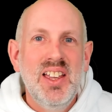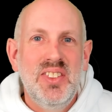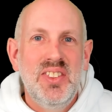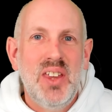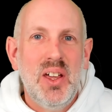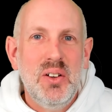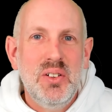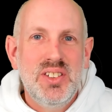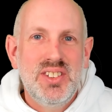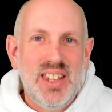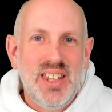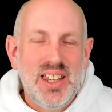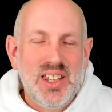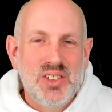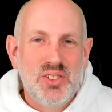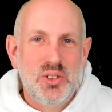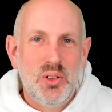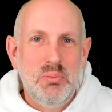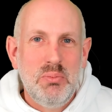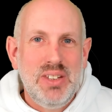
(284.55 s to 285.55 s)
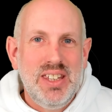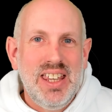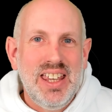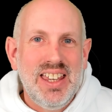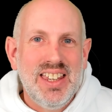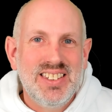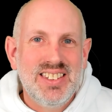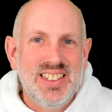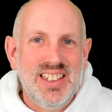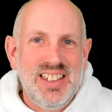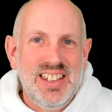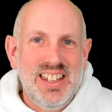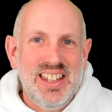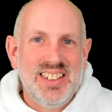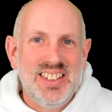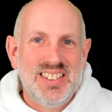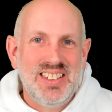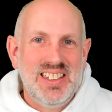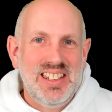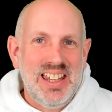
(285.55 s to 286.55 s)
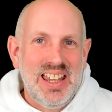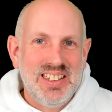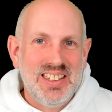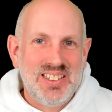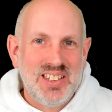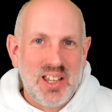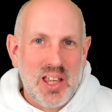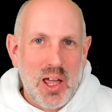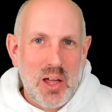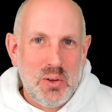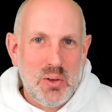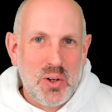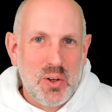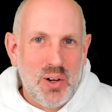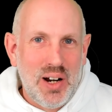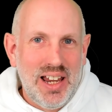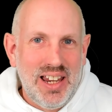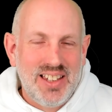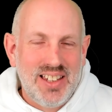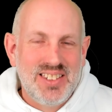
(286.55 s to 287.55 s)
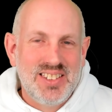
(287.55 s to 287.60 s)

those things from years and years and years ago, Craig.